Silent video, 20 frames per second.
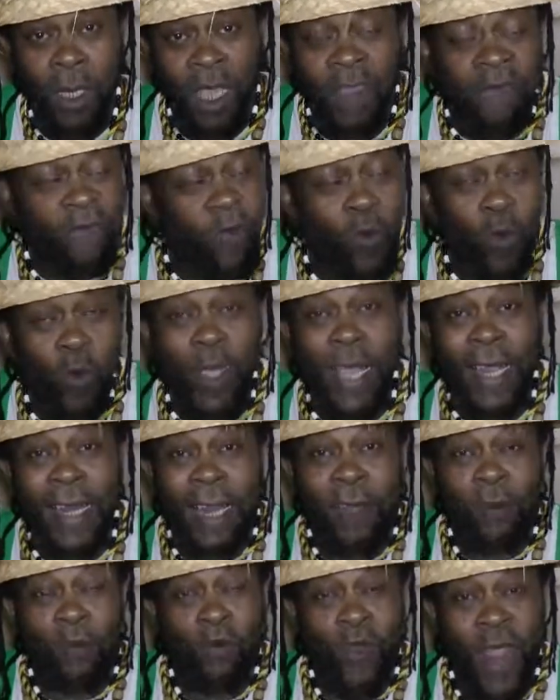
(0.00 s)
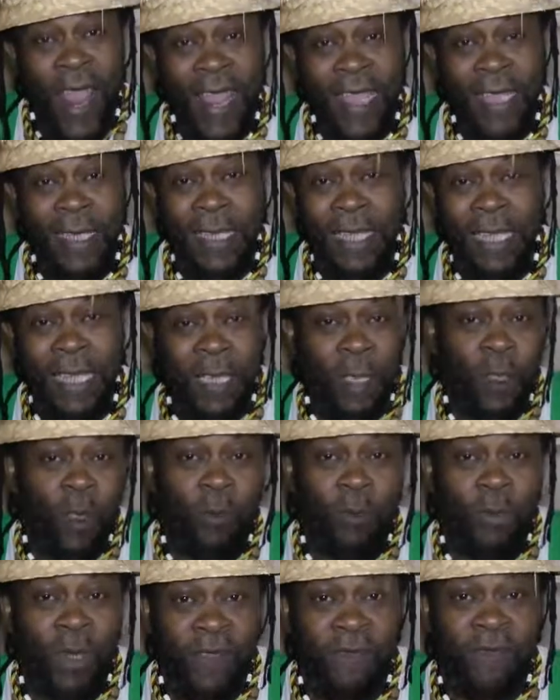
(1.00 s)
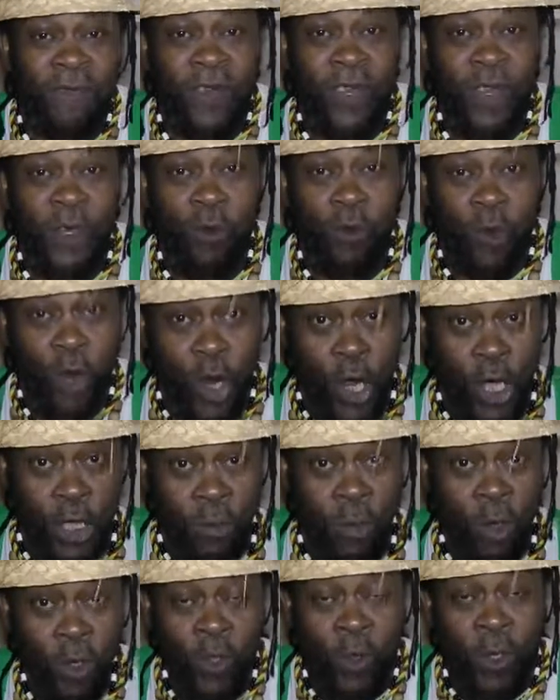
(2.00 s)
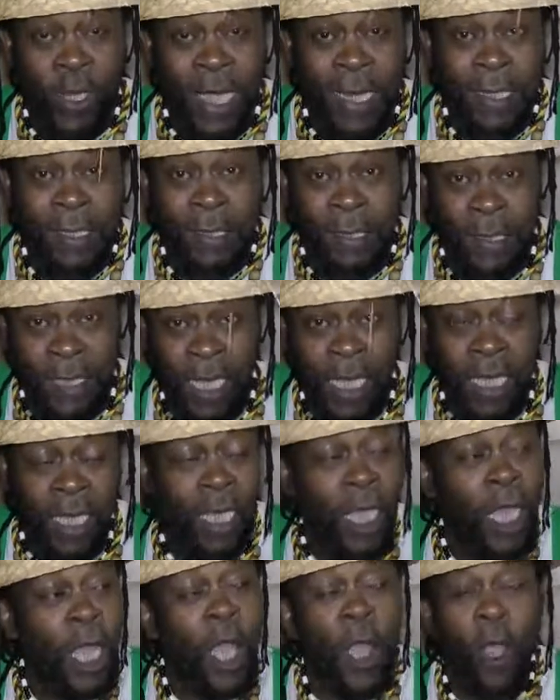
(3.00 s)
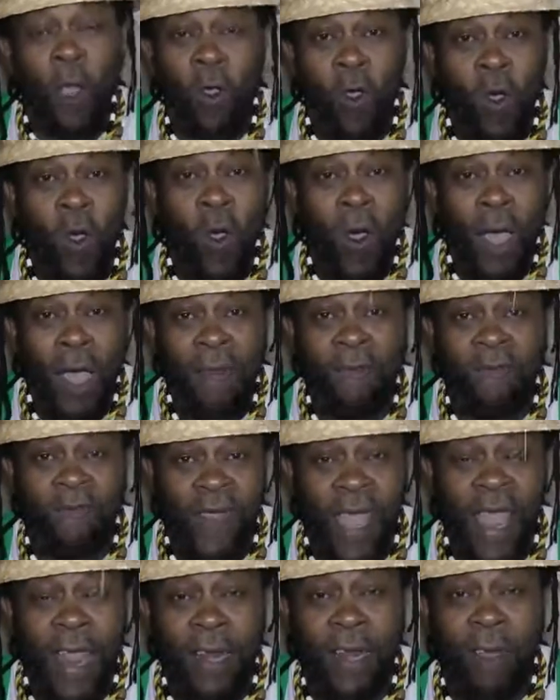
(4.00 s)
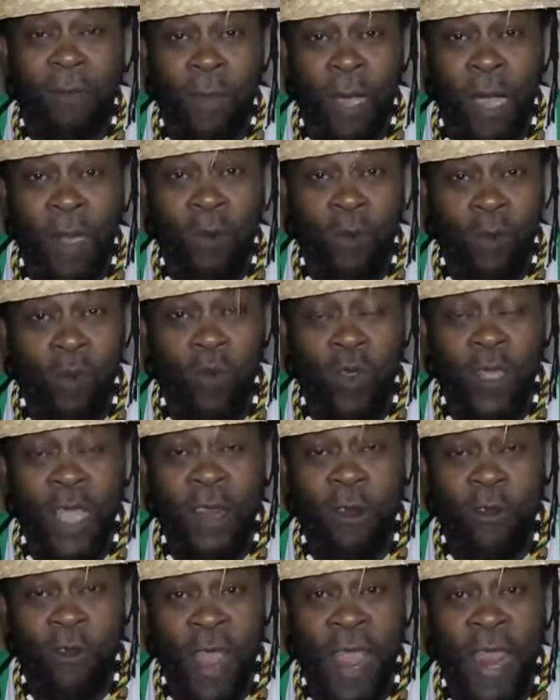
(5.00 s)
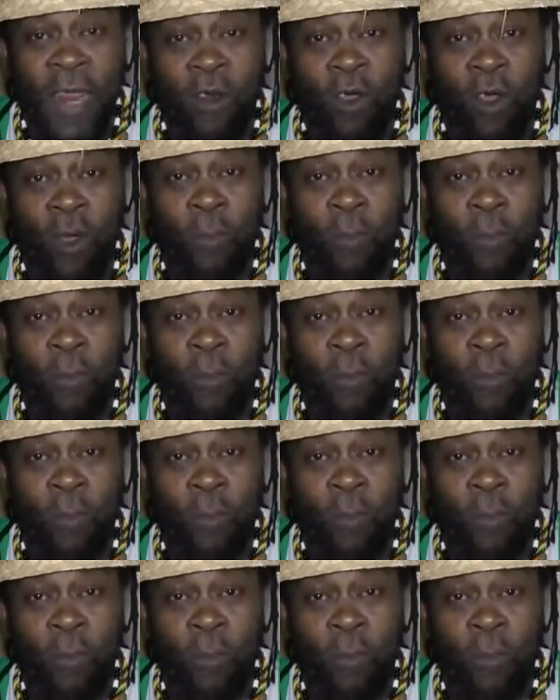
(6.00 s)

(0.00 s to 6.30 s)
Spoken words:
If you cannot write these uplifting words but you can sing, go and find a man who can write